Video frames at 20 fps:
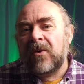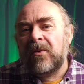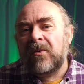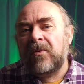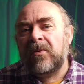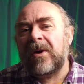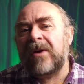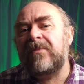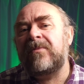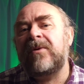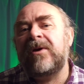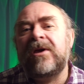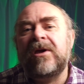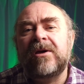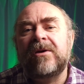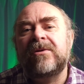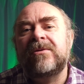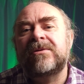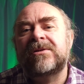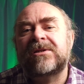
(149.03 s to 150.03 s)
When we
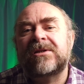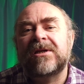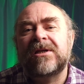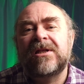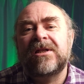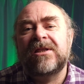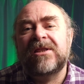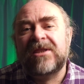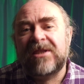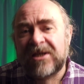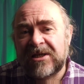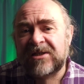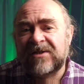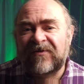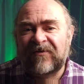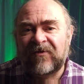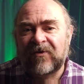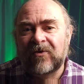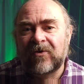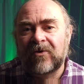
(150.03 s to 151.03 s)
use this
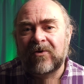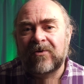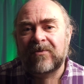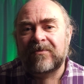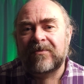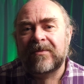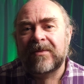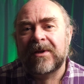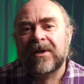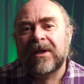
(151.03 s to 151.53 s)
form,